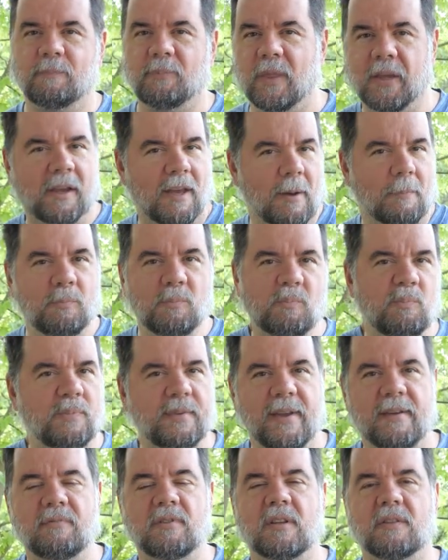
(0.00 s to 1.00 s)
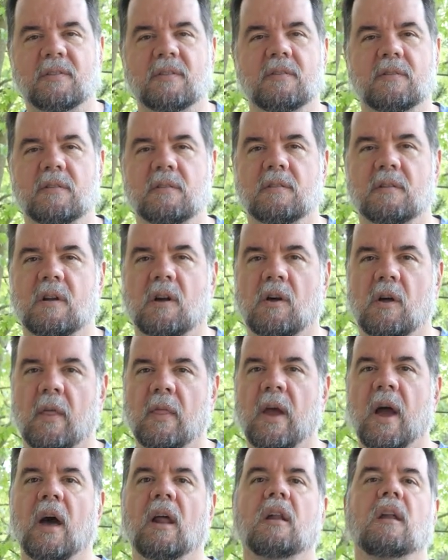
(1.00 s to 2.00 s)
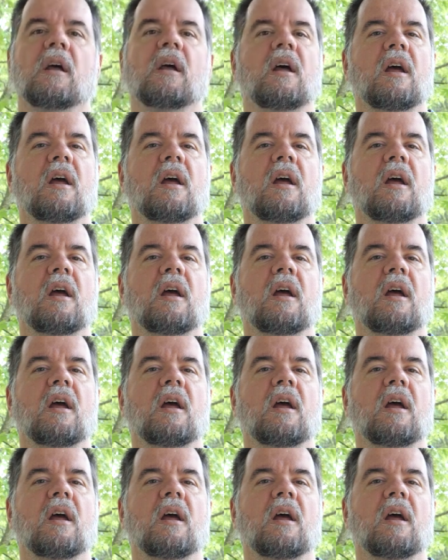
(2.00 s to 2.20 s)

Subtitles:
They kept safe distances and all that.